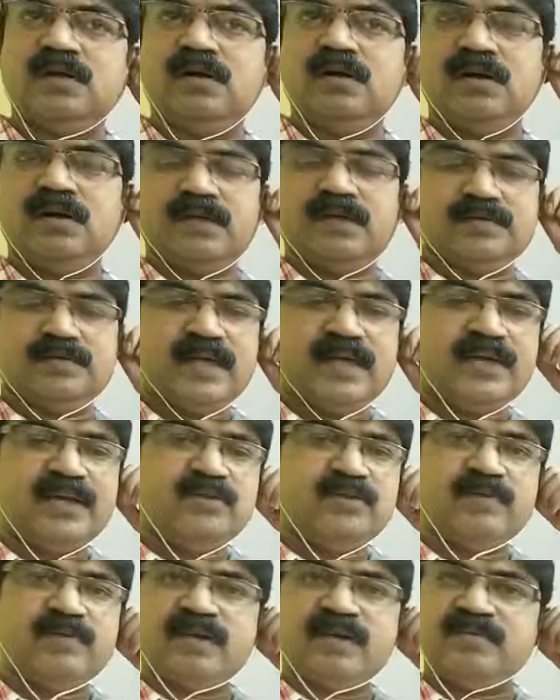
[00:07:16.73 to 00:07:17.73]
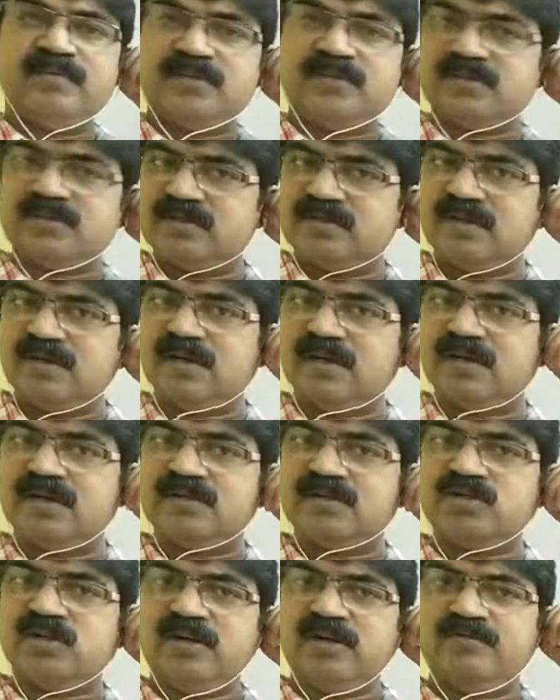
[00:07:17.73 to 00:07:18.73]
Okay. Thank you very much. Uh,
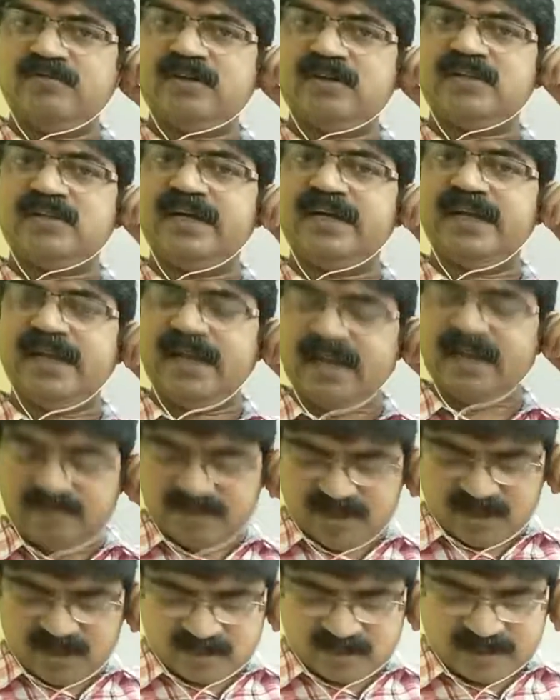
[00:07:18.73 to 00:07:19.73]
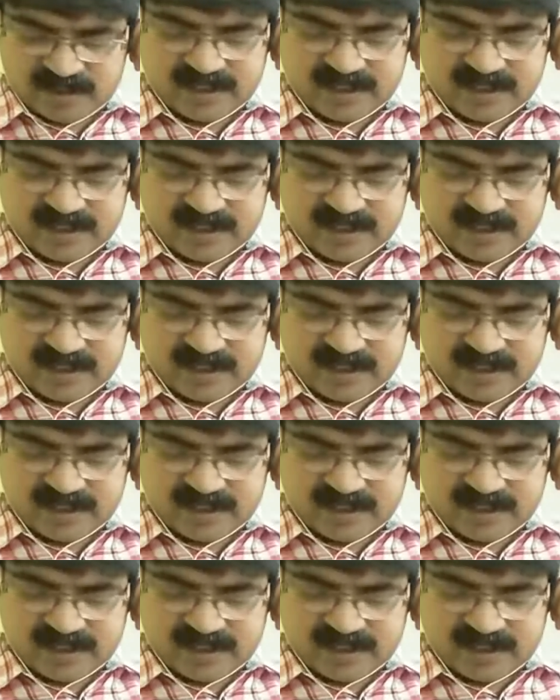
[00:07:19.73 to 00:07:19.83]
sorry for the delay because of the